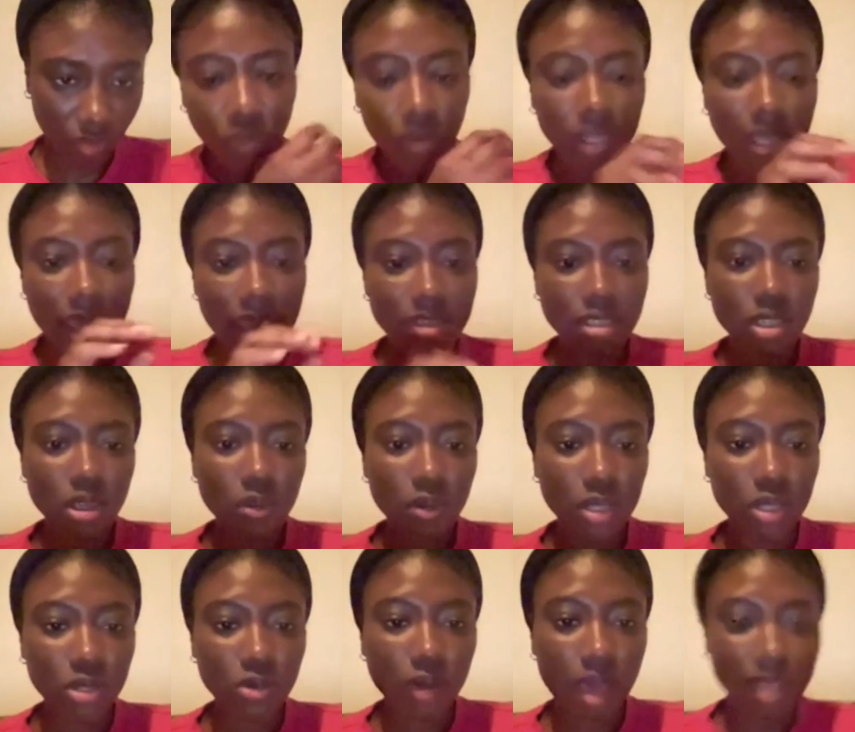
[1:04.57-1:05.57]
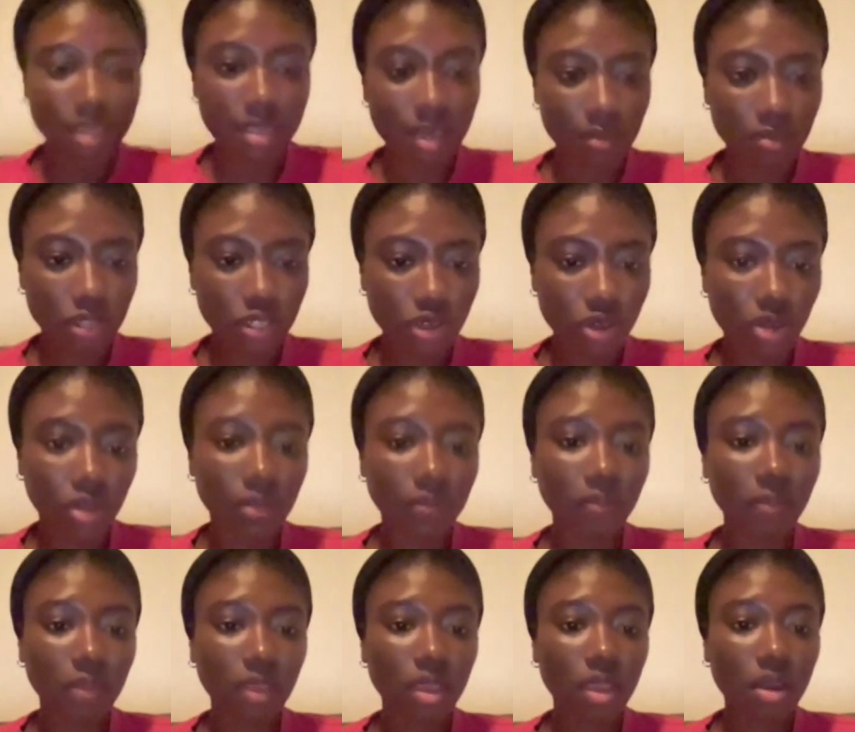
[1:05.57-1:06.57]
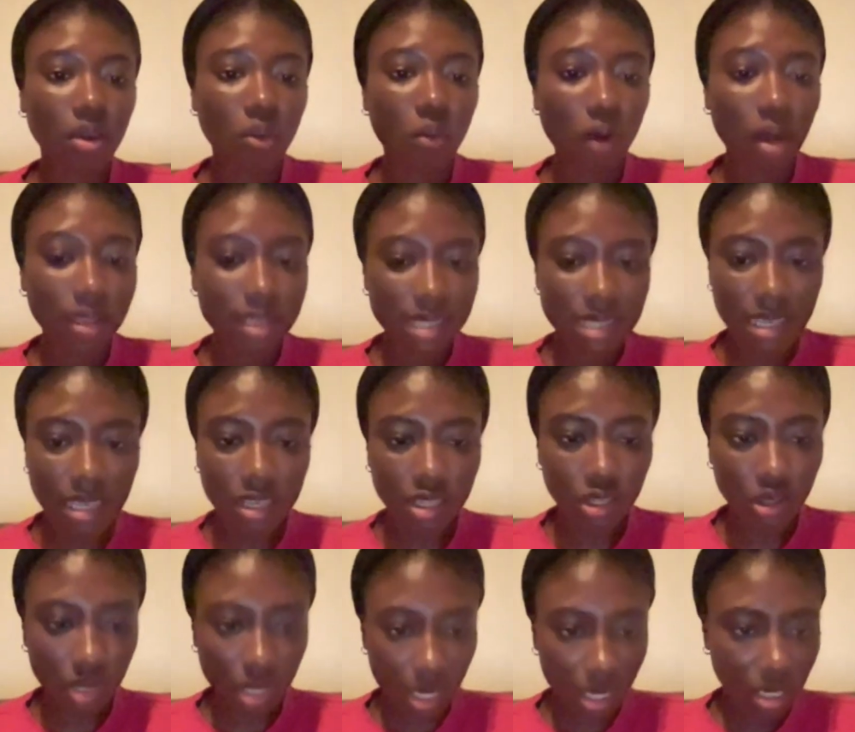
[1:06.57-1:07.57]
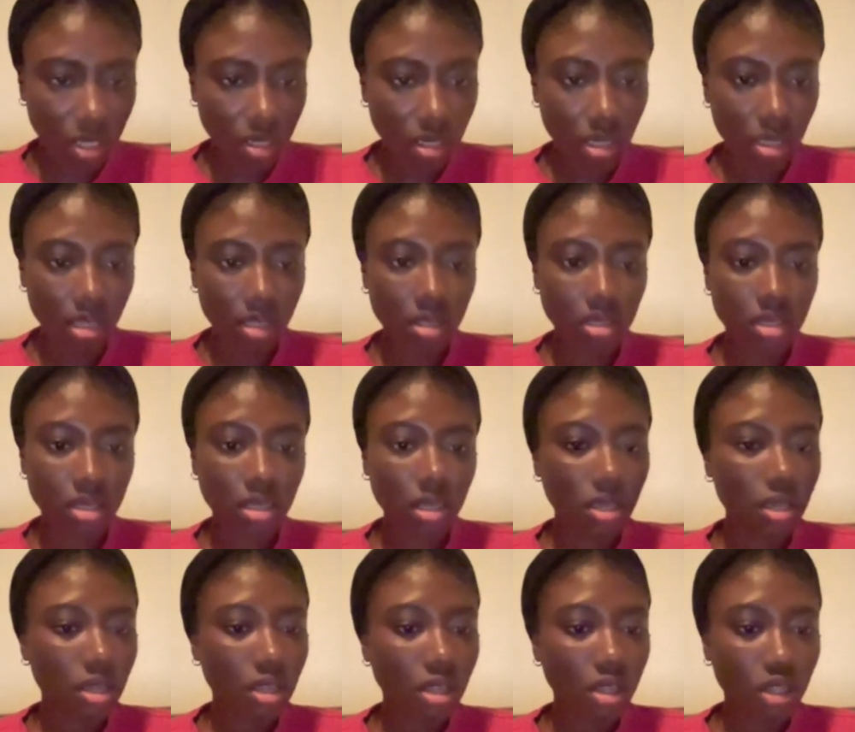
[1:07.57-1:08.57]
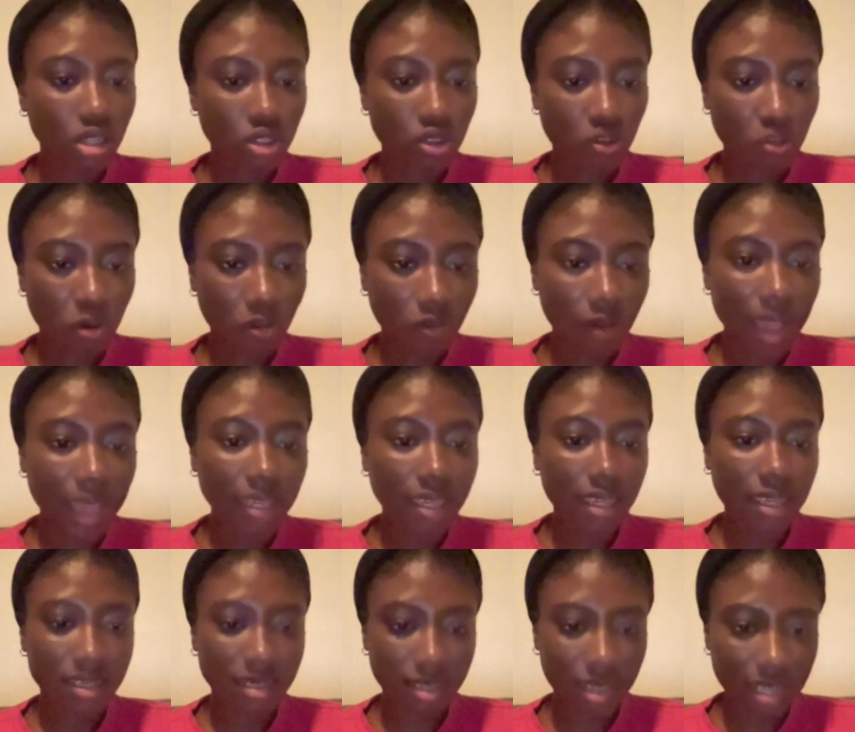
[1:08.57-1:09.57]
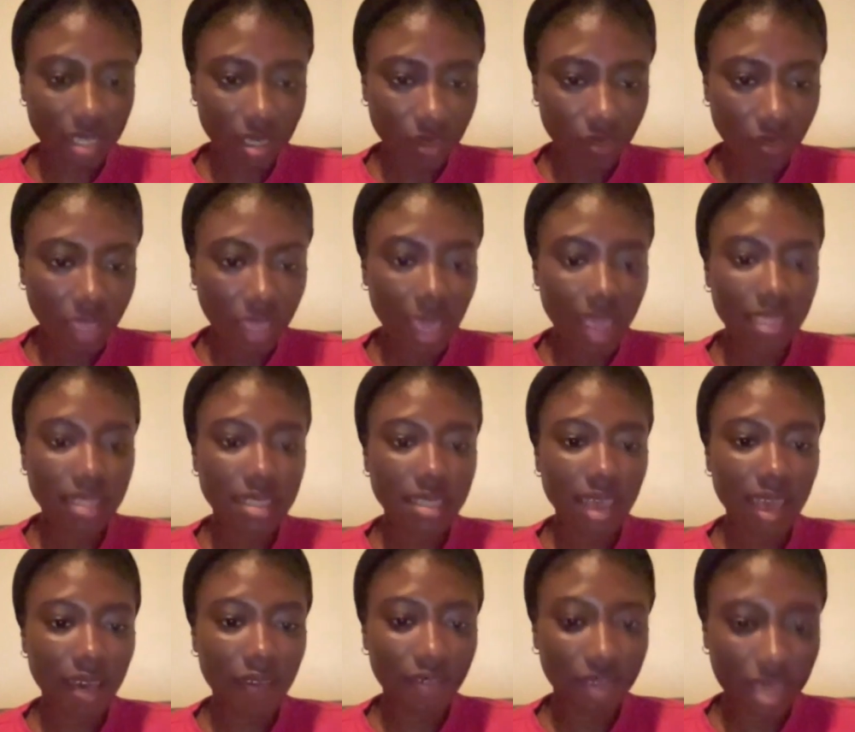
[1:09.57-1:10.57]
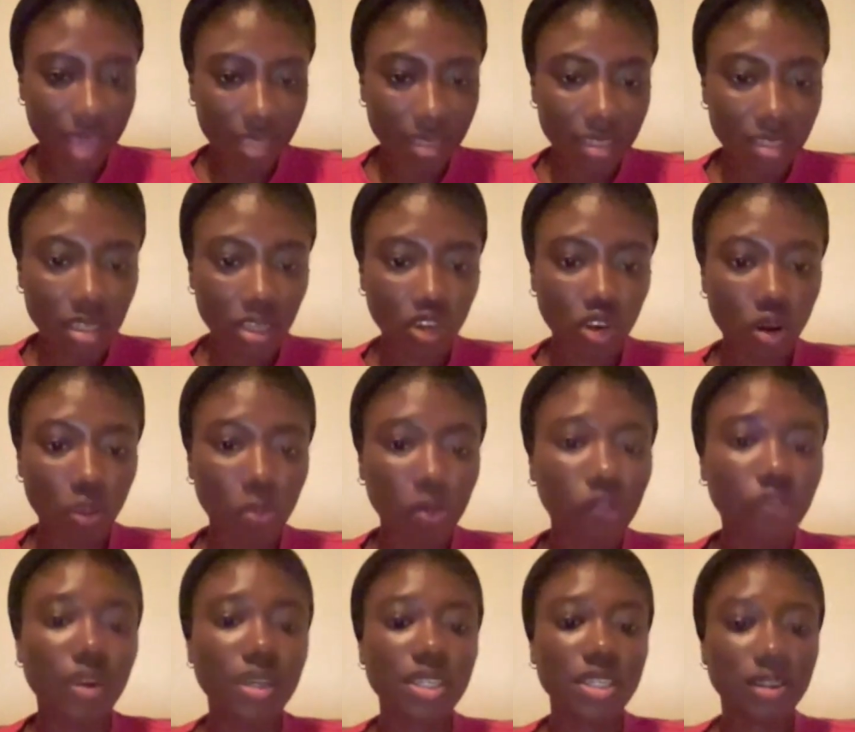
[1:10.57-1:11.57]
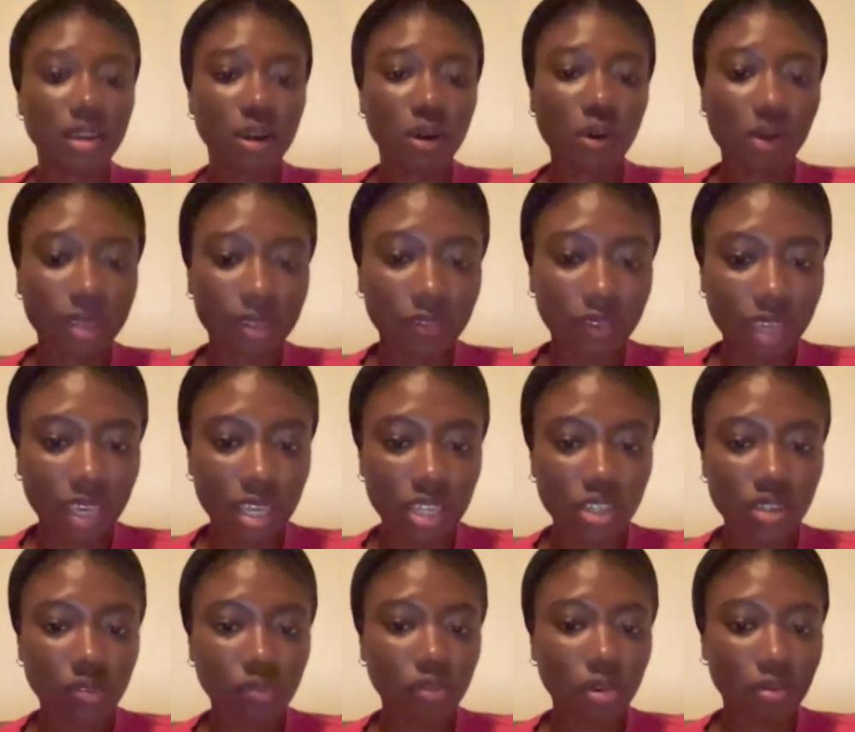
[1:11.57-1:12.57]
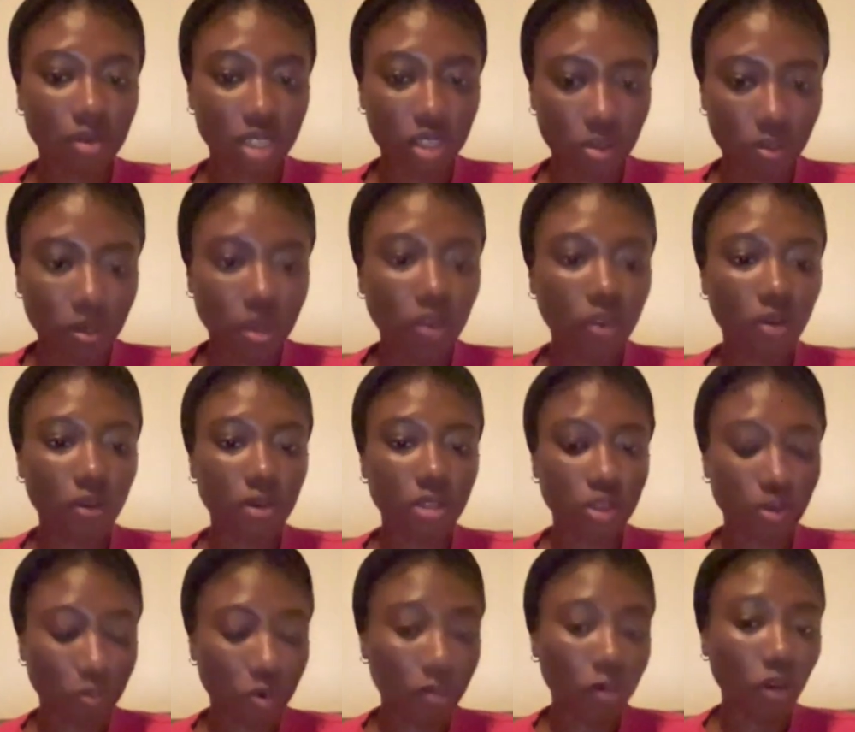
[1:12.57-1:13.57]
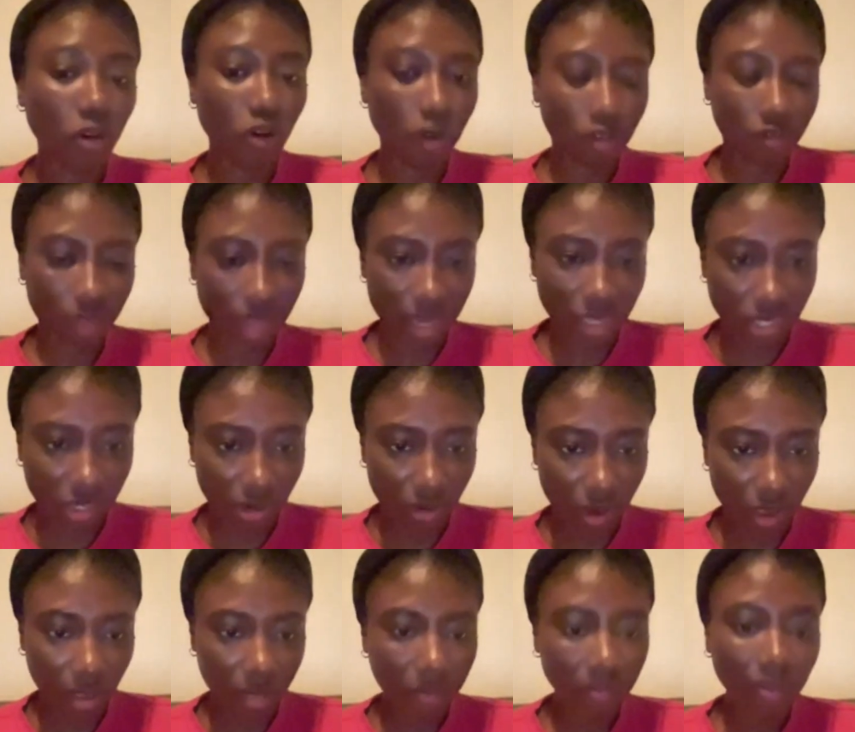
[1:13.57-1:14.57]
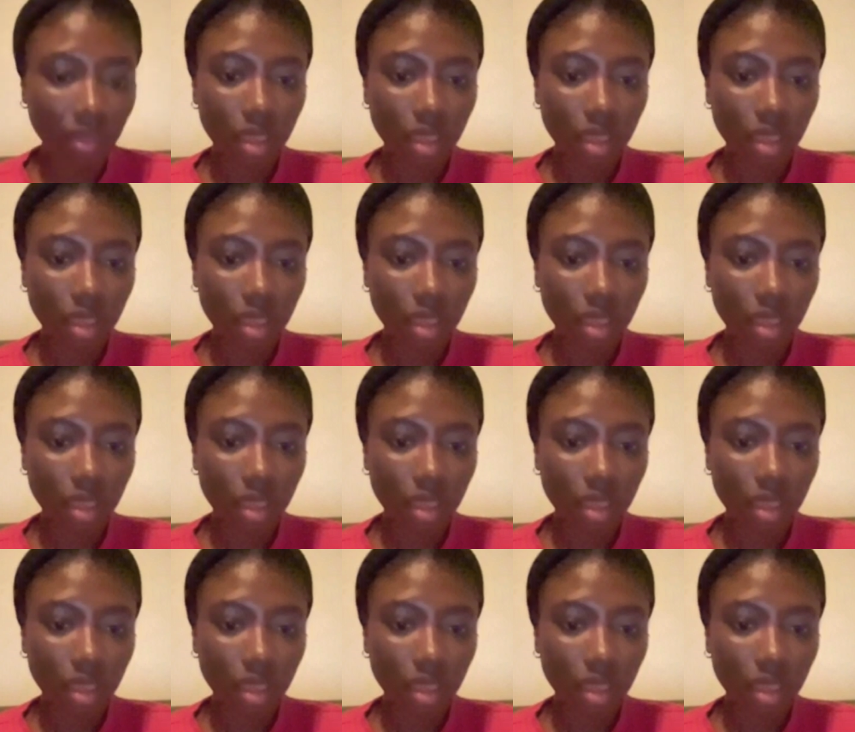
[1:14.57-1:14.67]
For the SQE2 exemption, what it says you need is to provide a certificate evidencing your professional qualification from the Supreme Court of Nigeria.